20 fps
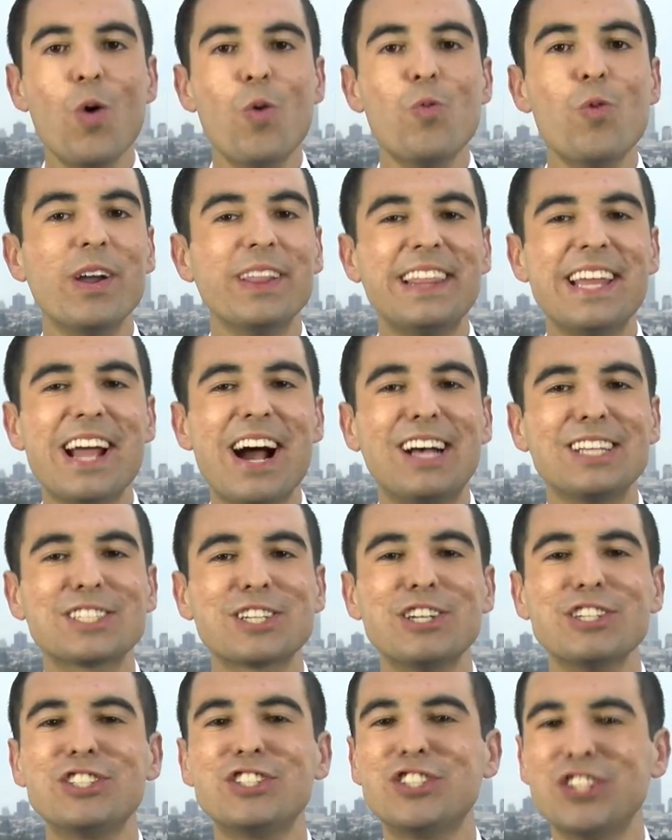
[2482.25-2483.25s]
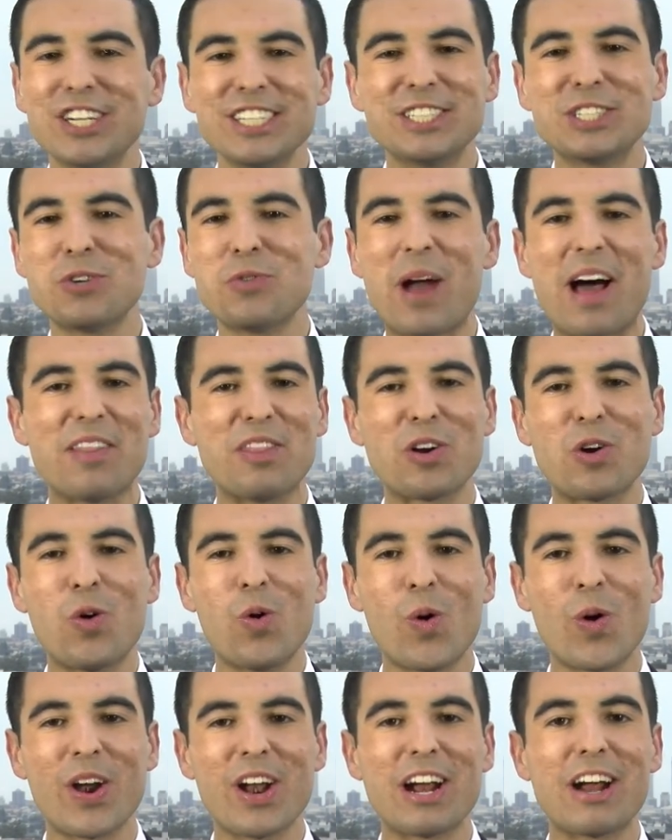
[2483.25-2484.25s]
With the Oscars just around the
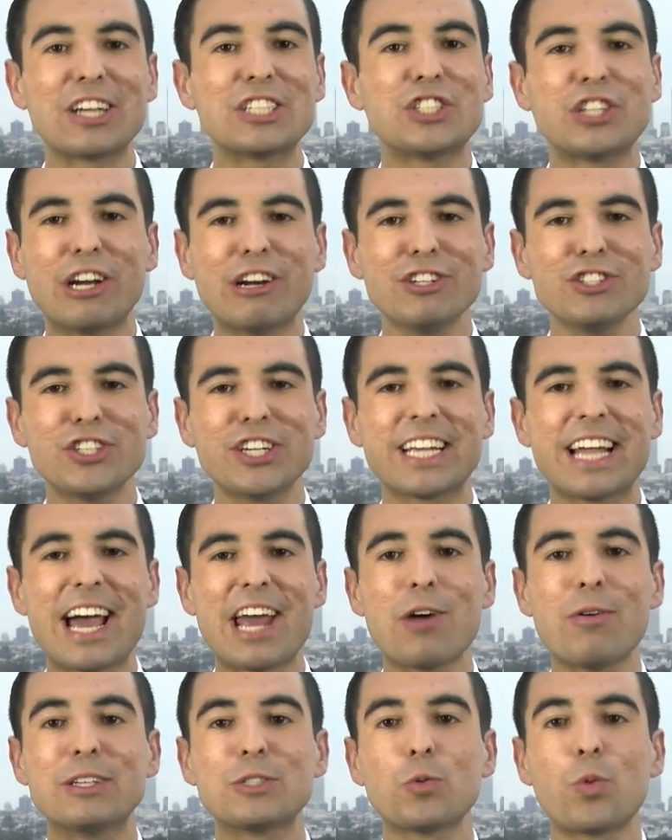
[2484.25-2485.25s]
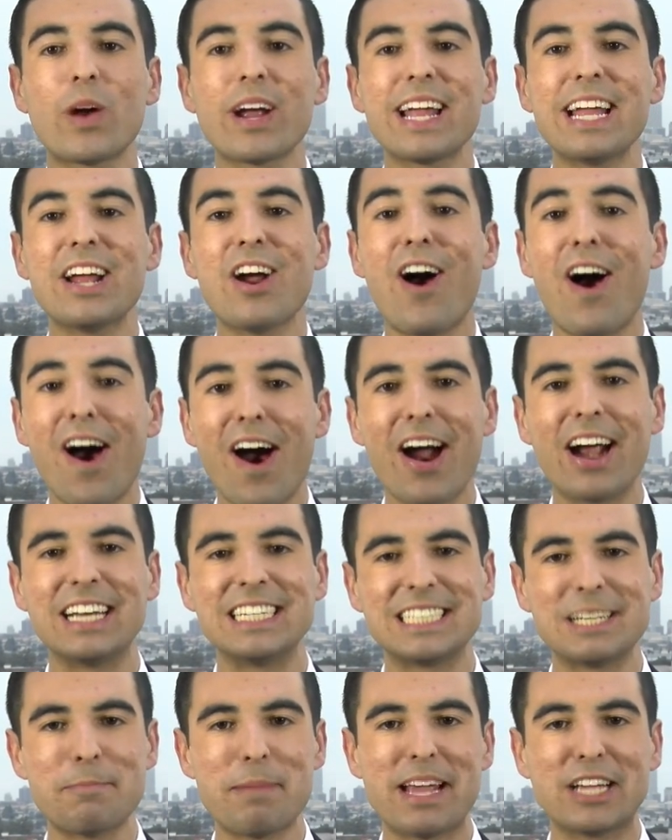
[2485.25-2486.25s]
corner, Cheryl Shaquetto is working
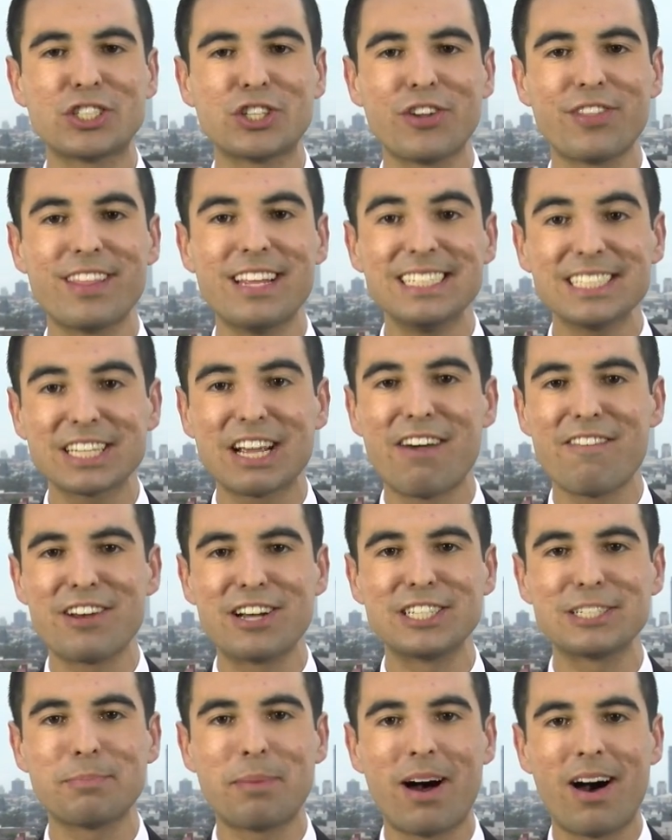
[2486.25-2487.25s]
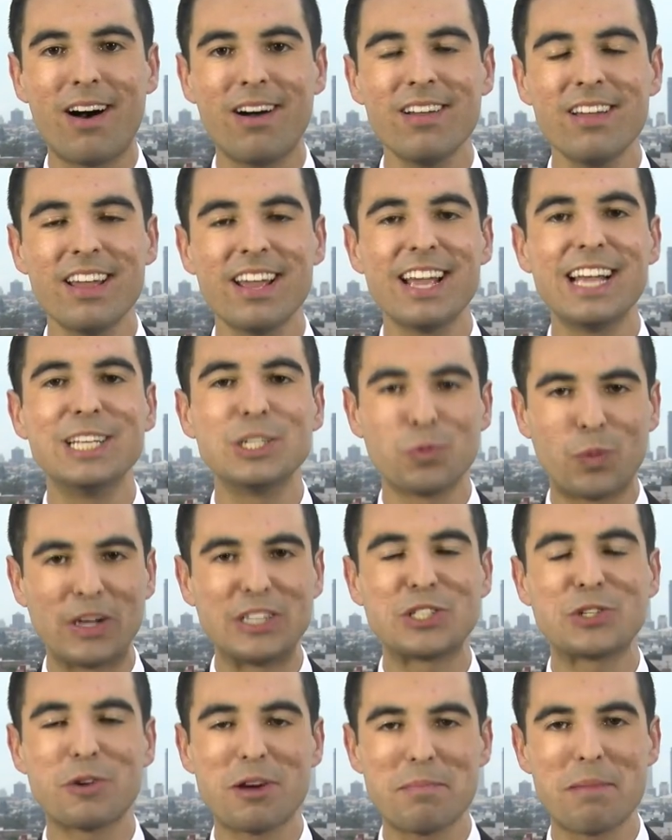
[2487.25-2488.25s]
hard to make sure this Governor's Ball is
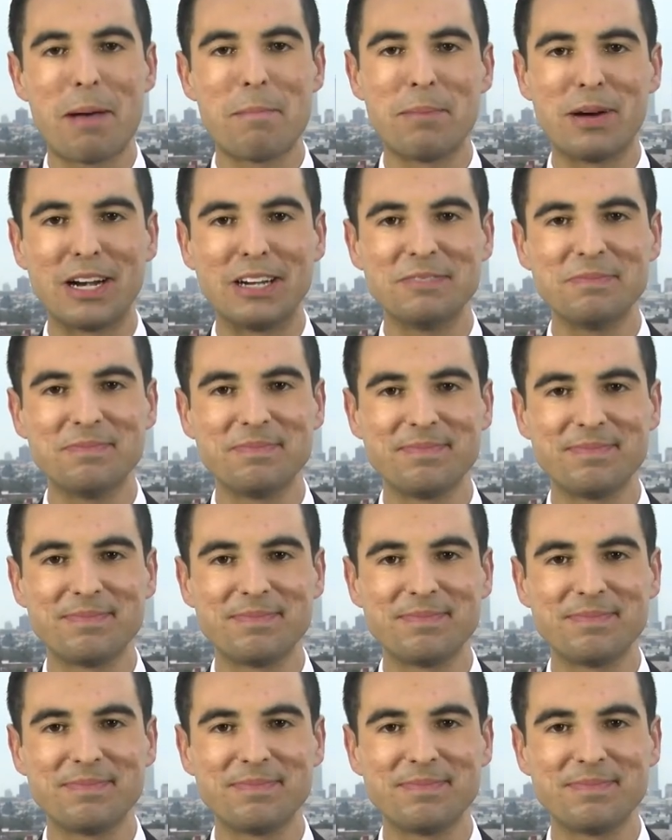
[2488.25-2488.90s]
one to remember.